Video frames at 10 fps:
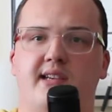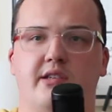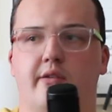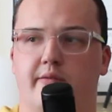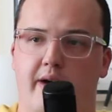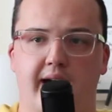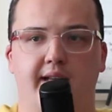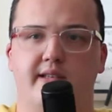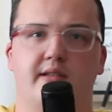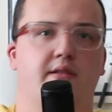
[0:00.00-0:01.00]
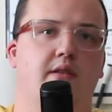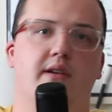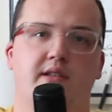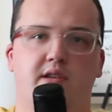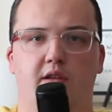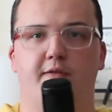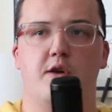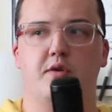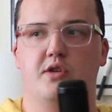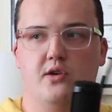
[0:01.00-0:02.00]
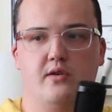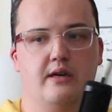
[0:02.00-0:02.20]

So why not look to the future?